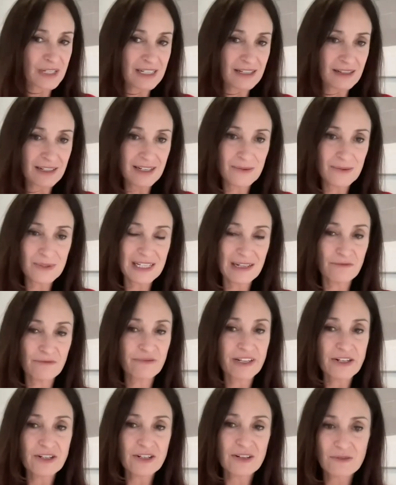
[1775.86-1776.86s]
recently was the
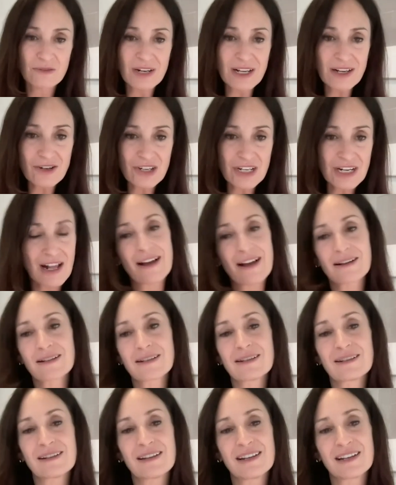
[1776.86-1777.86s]
Inflation Reduction
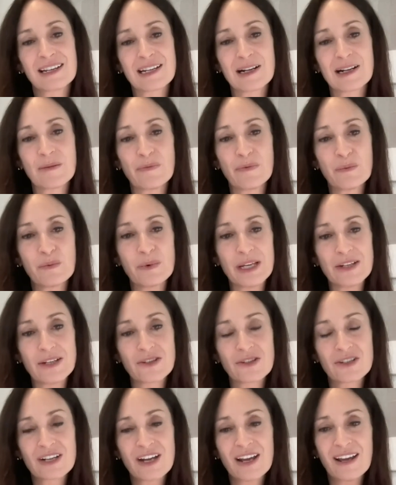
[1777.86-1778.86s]
Act, um,
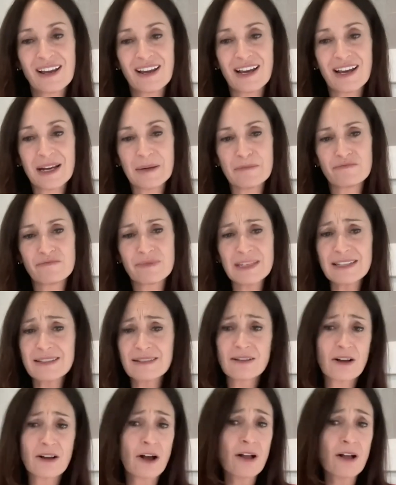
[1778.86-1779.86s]
which um,
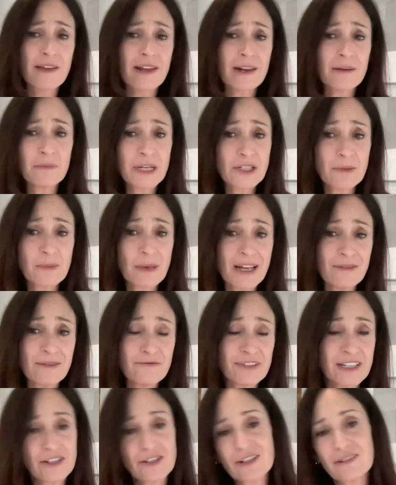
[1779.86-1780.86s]
isn't all that much about
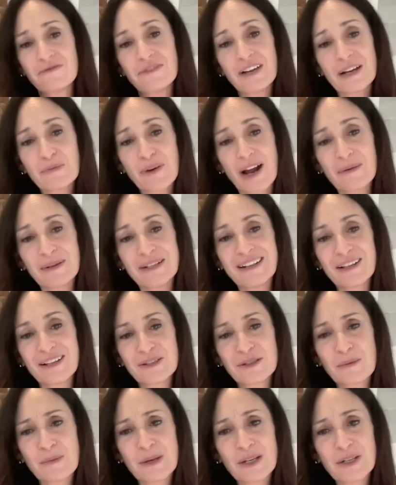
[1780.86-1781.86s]
inflation. In fact, probably
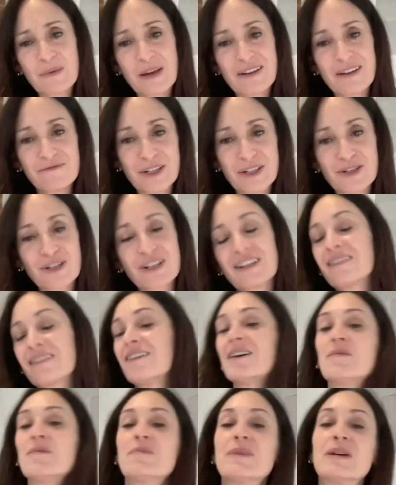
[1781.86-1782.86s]
not so much about inflation at
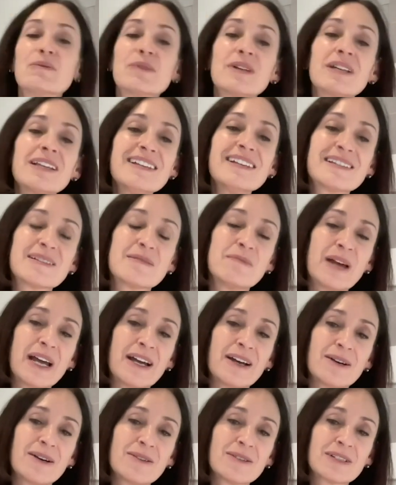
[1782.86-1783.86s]
all, but really is
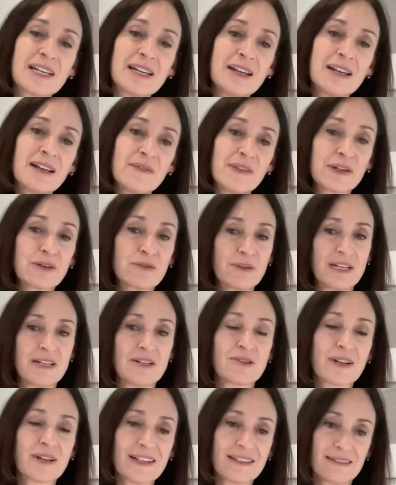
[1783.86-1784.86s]
about the green
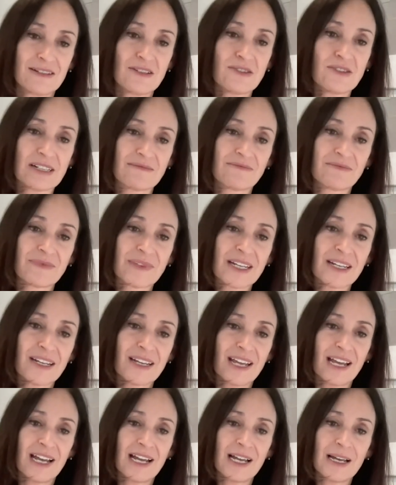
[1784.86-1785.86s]
transition.
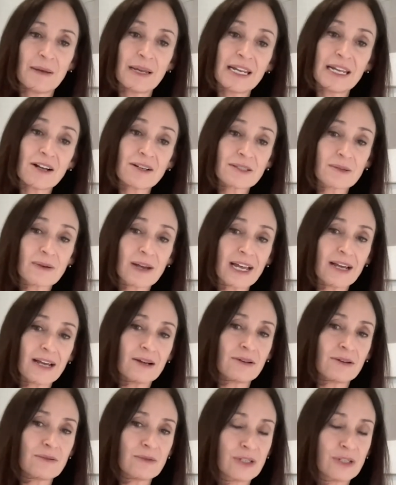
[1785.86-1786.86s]
Uh, and also,
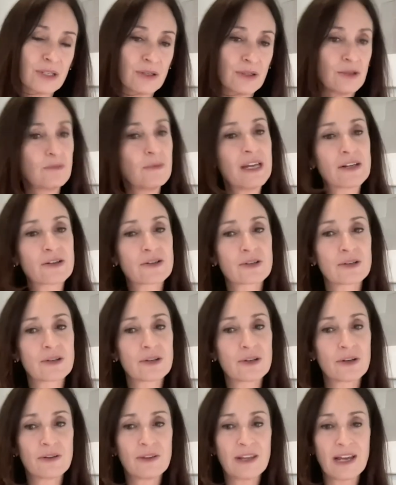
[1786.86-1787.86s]
how do you make
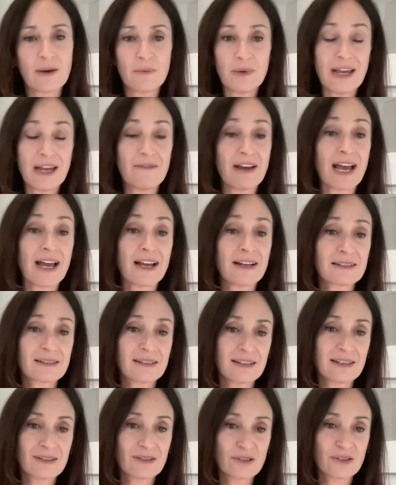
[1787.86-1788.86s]
sure that we have
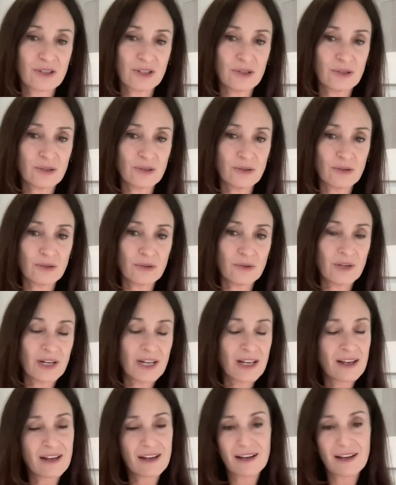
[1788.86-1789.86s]
access to
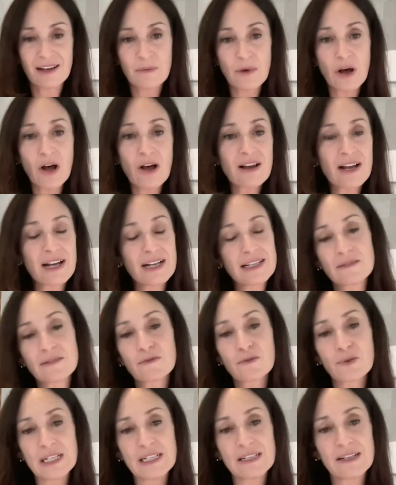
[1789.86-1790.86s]
um, all kinds of
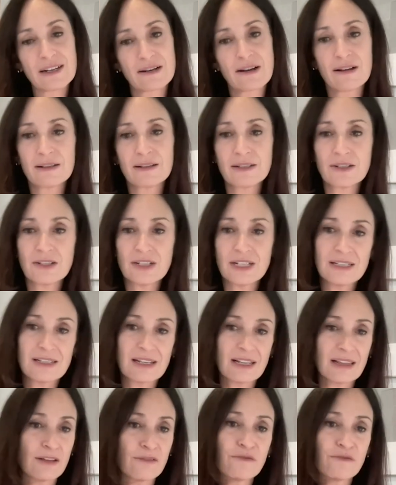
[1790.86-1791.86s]
green technologies
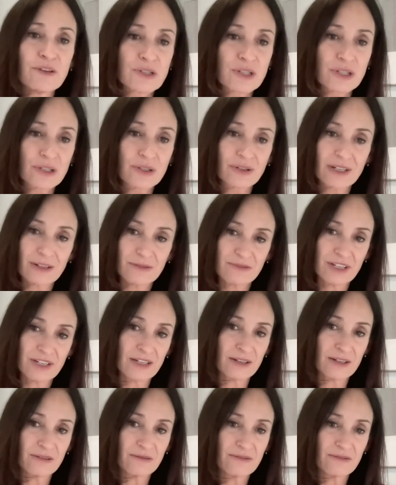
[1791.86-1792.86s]
and the future of,
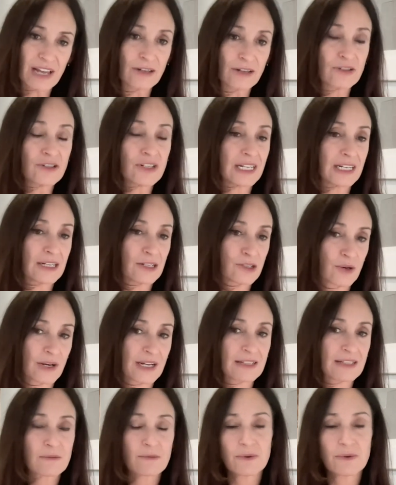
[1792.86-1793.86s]
of energy and
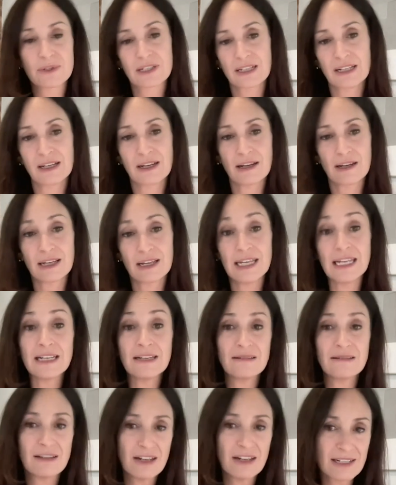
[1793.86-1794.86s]
transport uh,
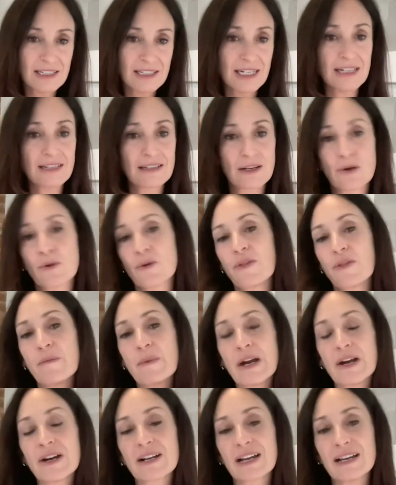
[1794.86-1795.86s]
in the United States and North
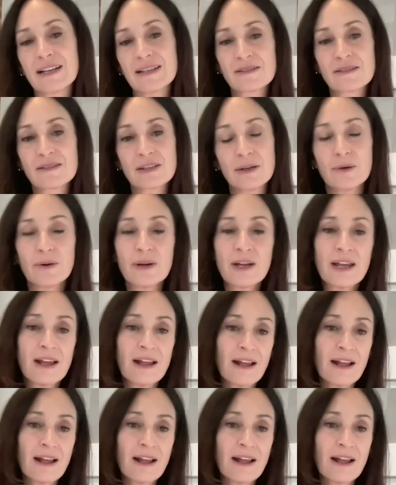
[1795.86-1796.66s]
America? And so